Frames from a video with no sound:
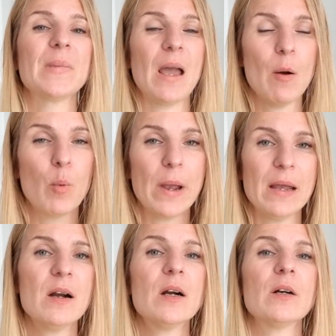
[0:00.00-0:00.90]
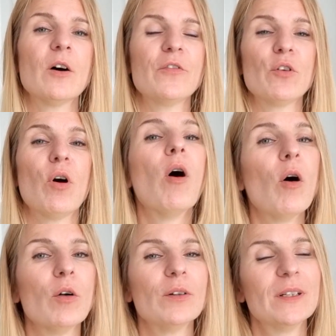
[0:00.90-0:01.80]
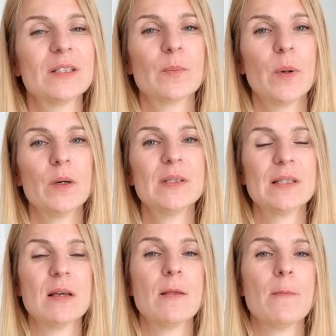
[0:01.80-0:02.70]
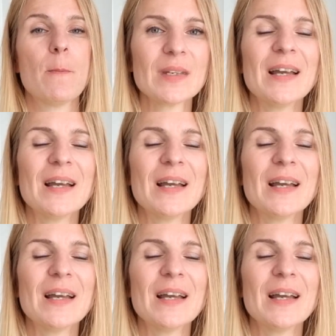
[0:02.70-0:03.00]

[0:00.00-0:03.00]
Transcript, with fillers: aware of your wholeness person,